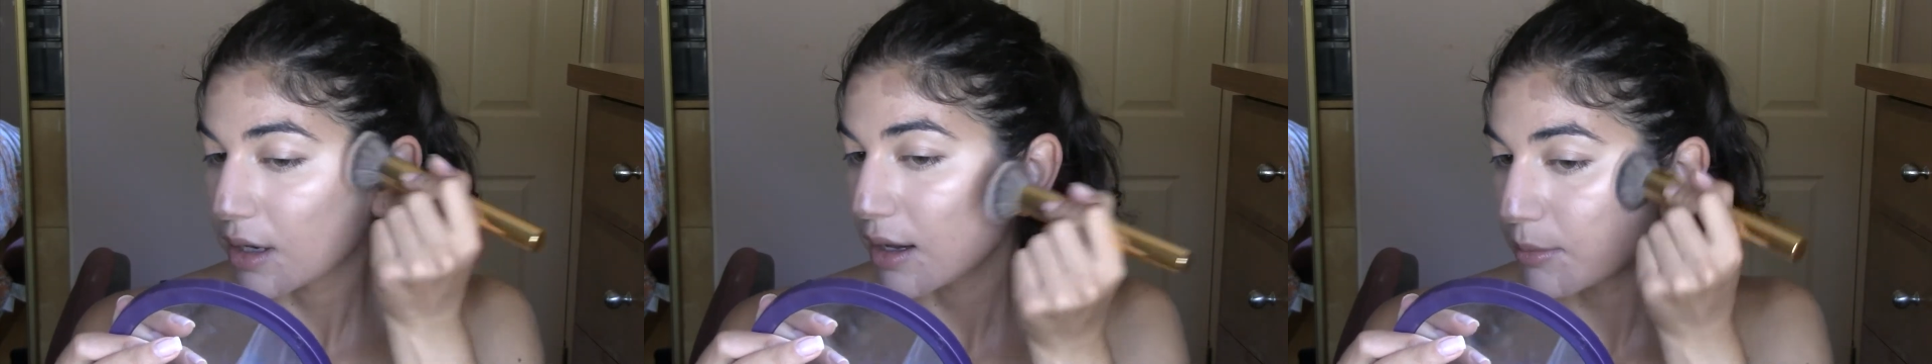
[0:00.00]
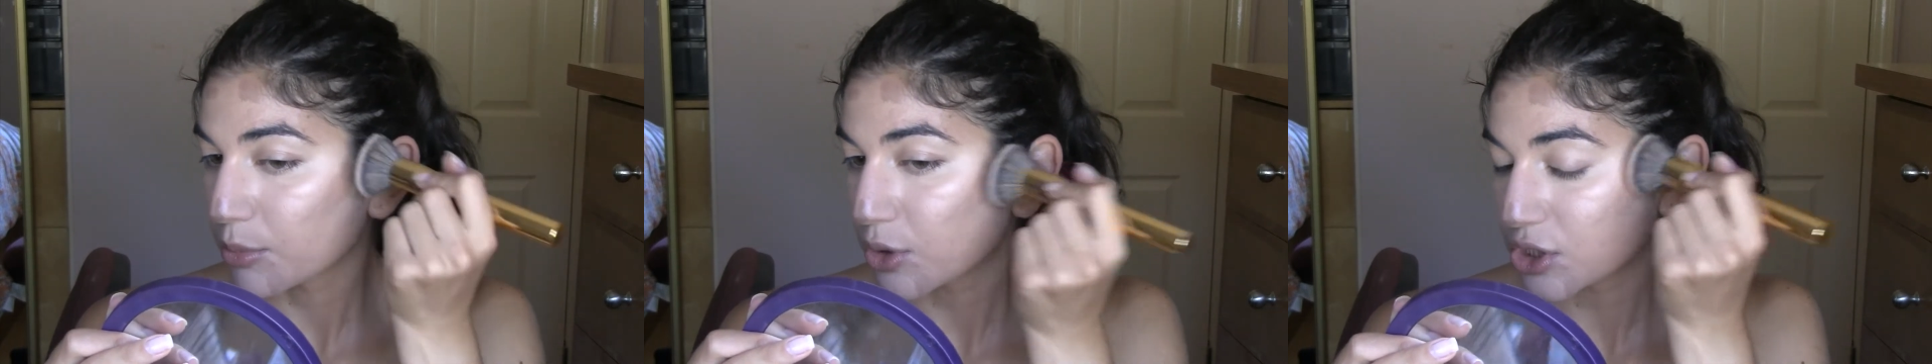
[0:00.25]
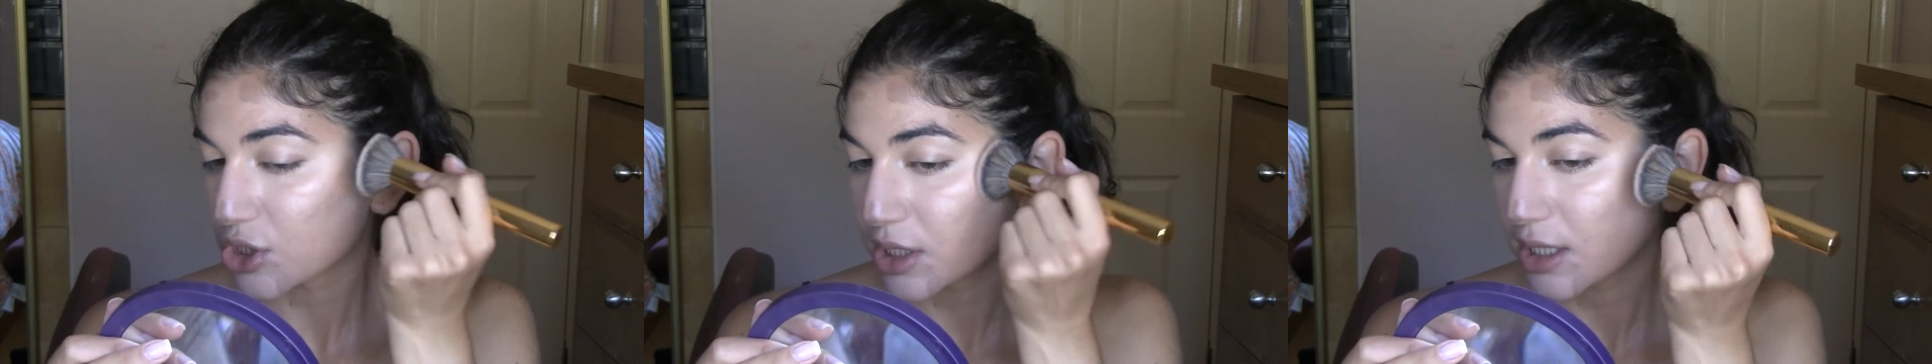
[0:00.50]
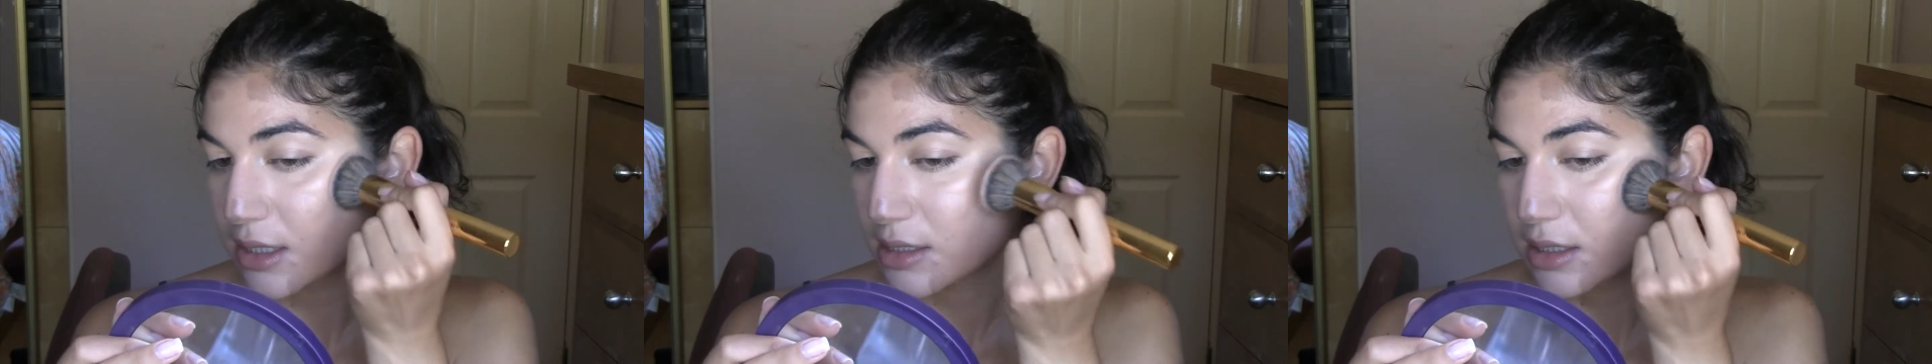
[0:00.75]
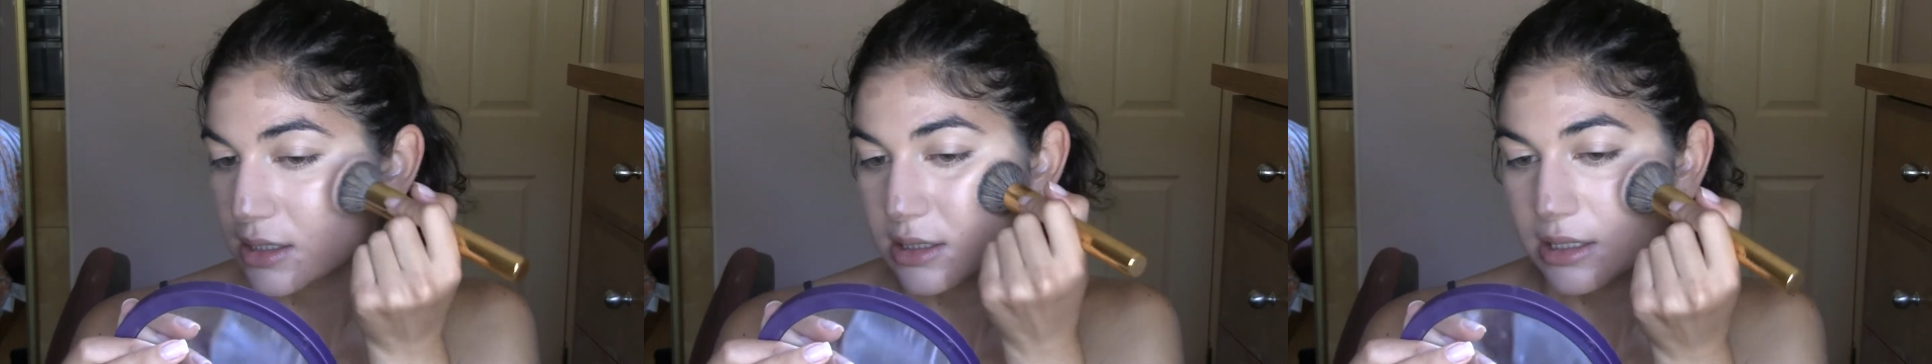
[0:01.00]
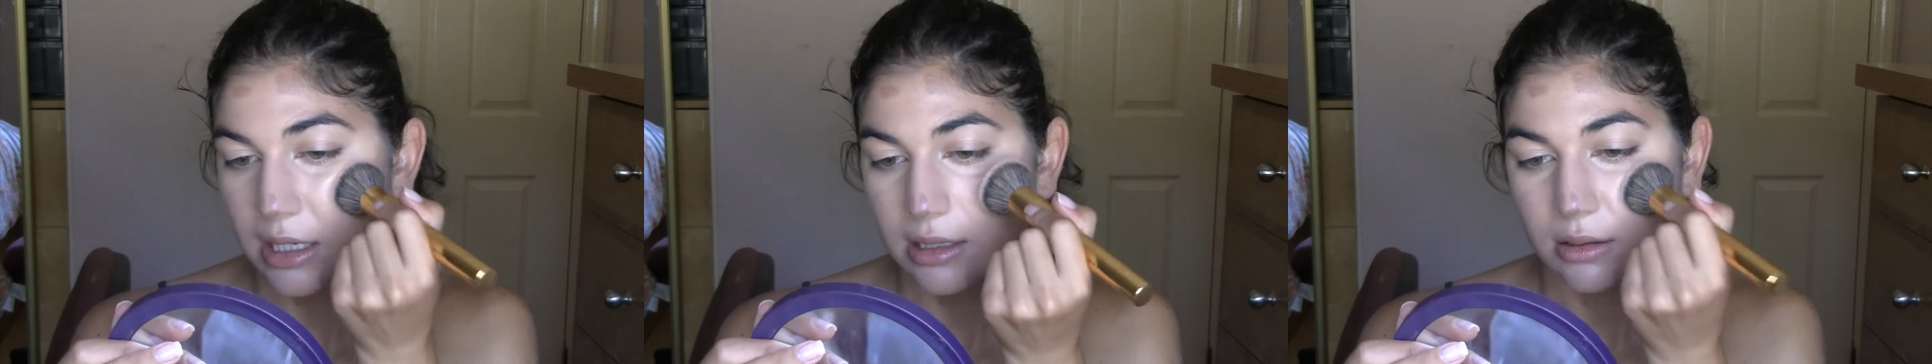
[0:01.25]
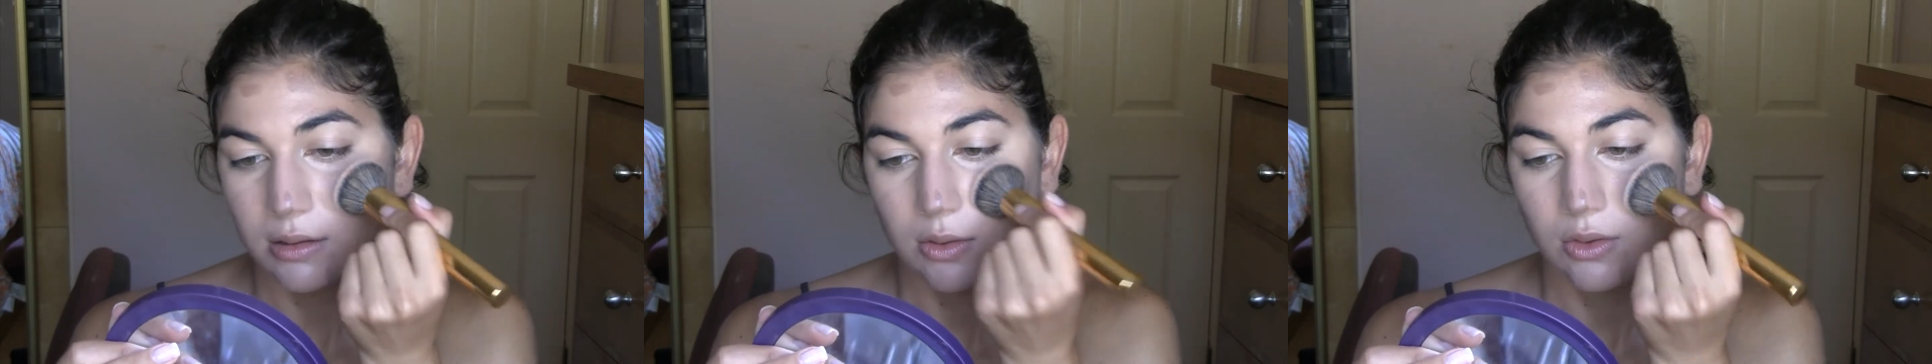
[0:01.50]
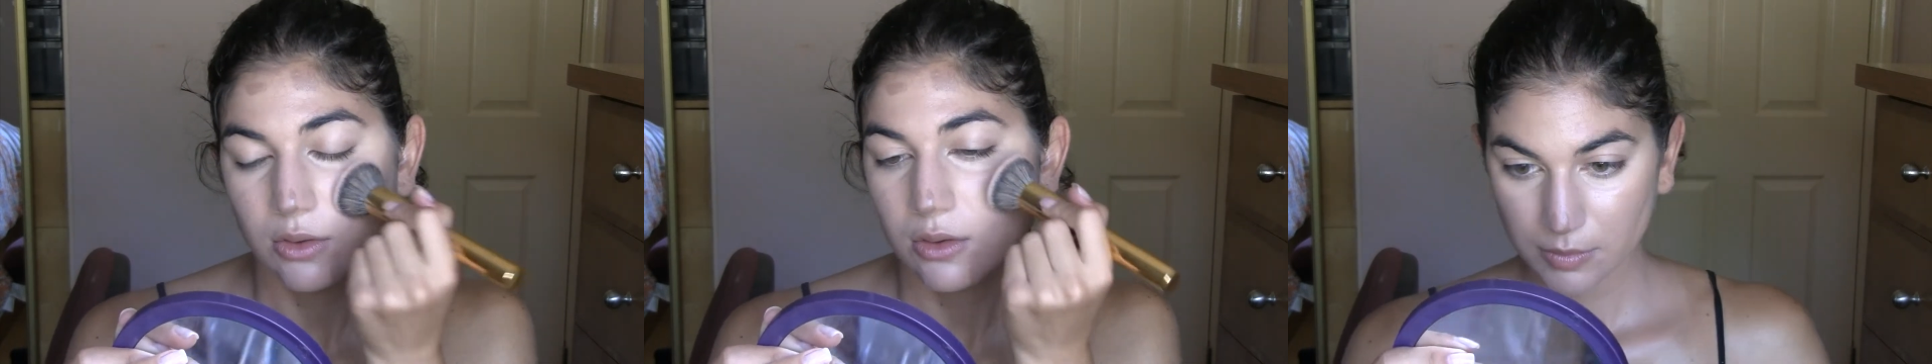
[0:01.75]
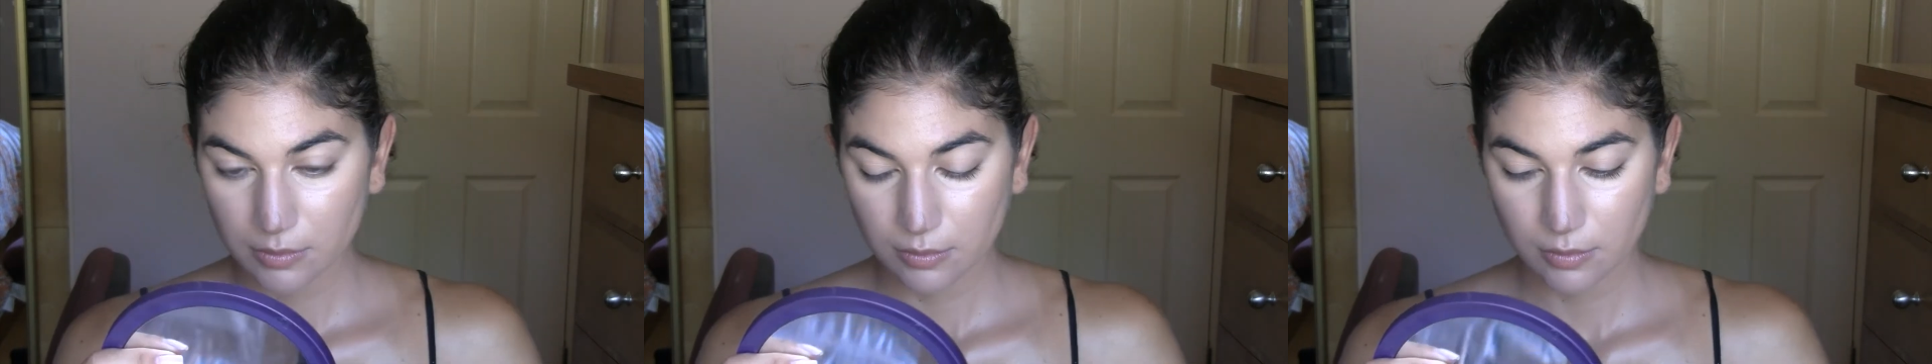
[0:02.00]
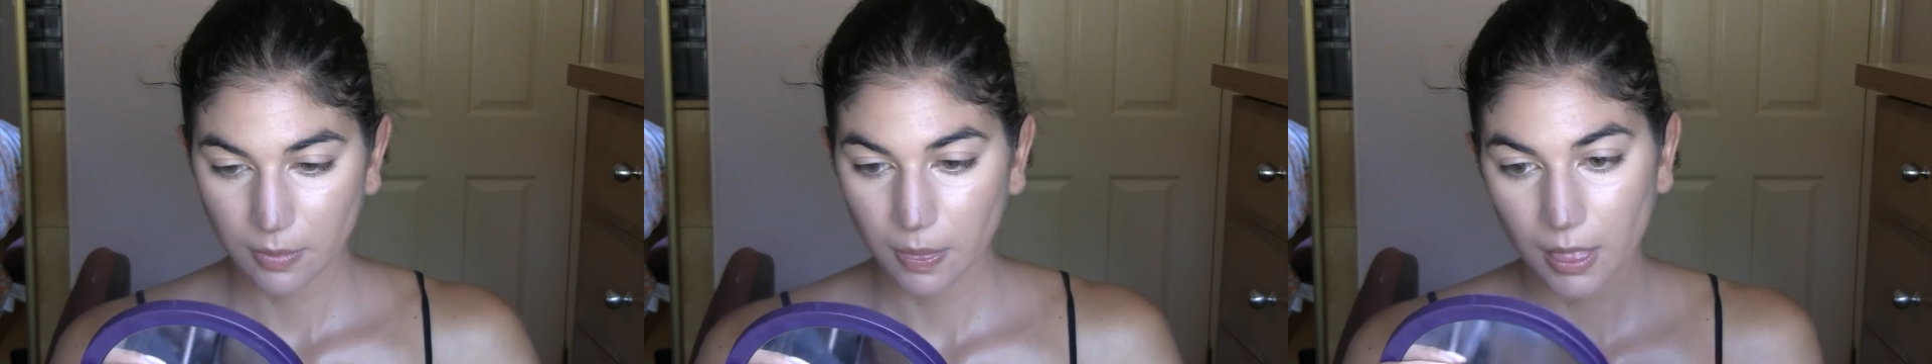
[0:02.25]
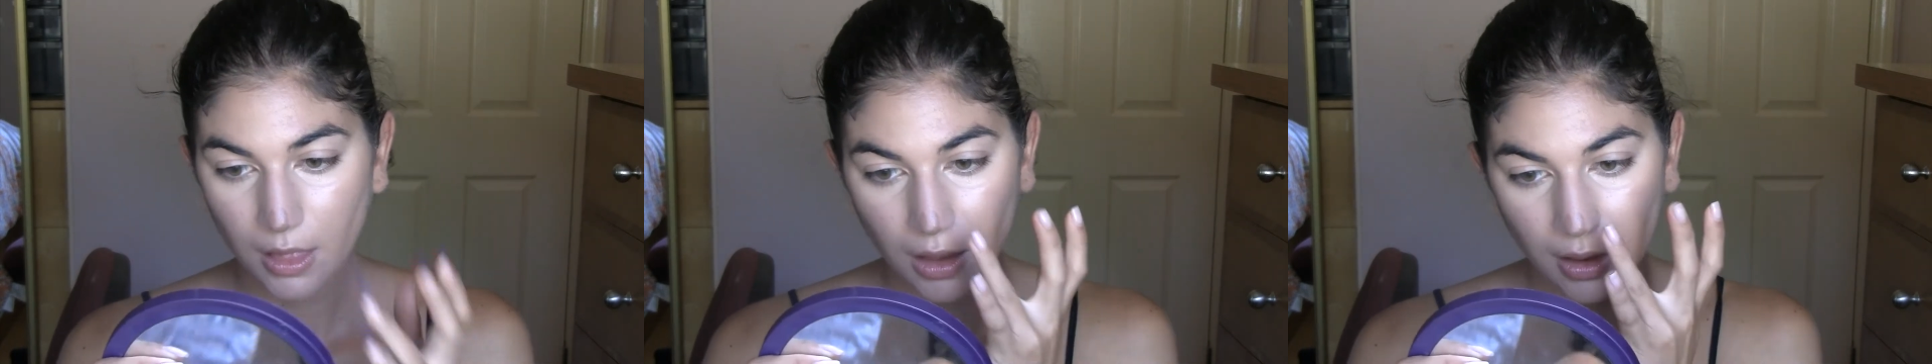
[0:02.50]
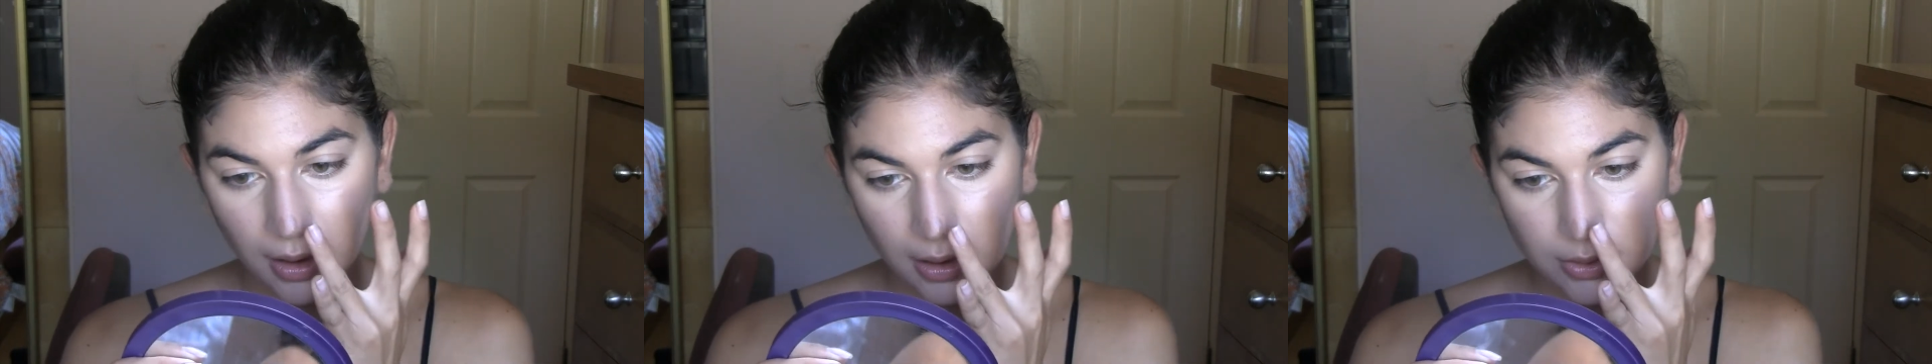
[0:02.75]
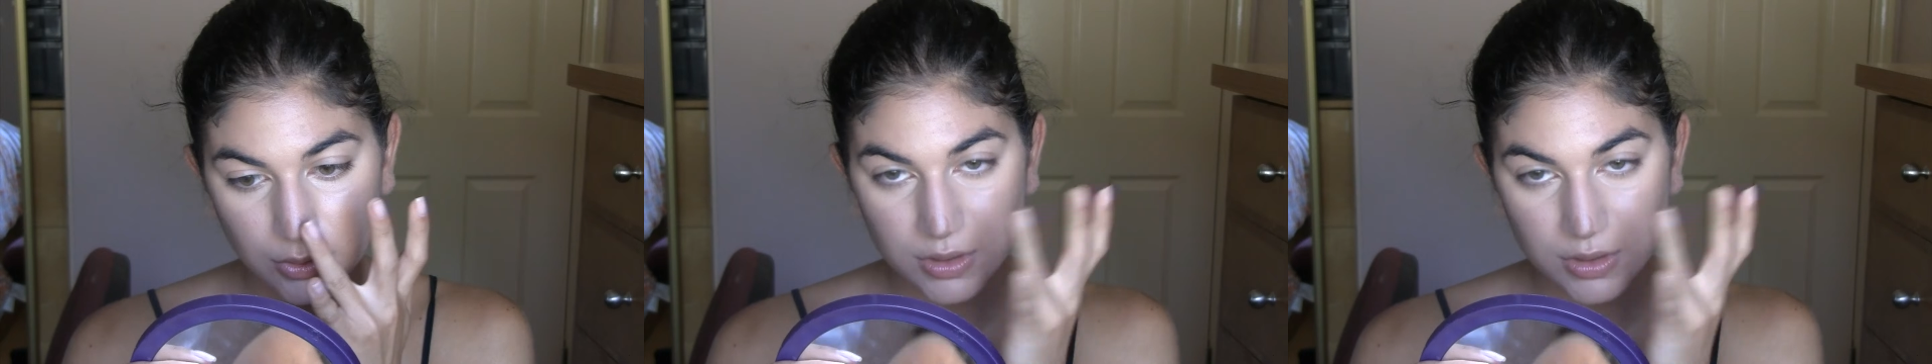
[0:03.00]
and push it into the skin. And